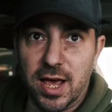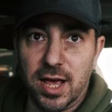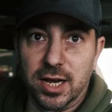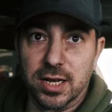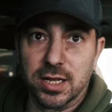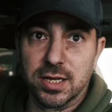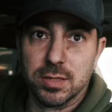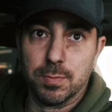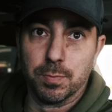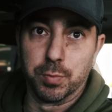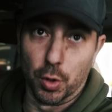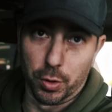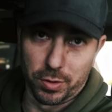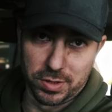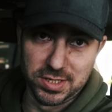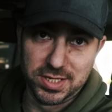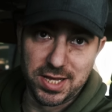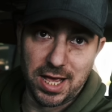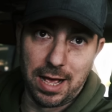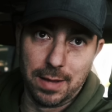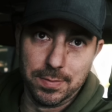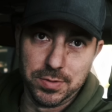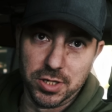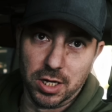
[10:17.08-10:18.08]
had broken
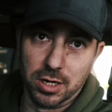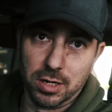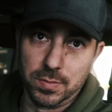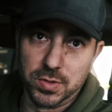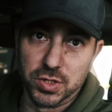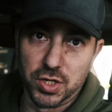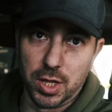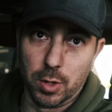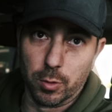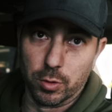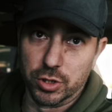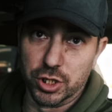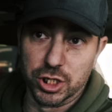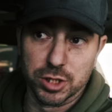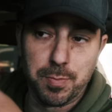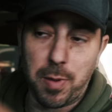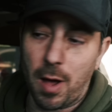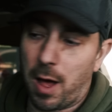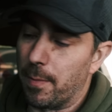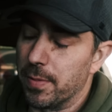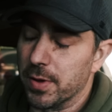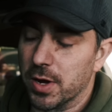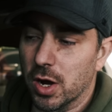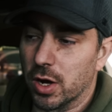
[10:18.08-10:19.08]
tabs on them, so they yep. were just
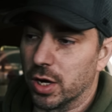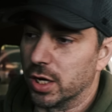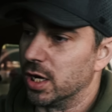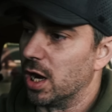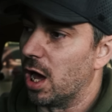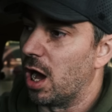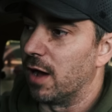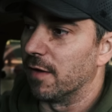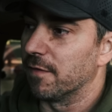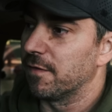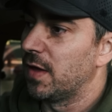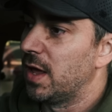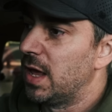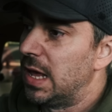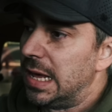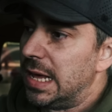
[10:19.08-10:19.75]
popping on and off.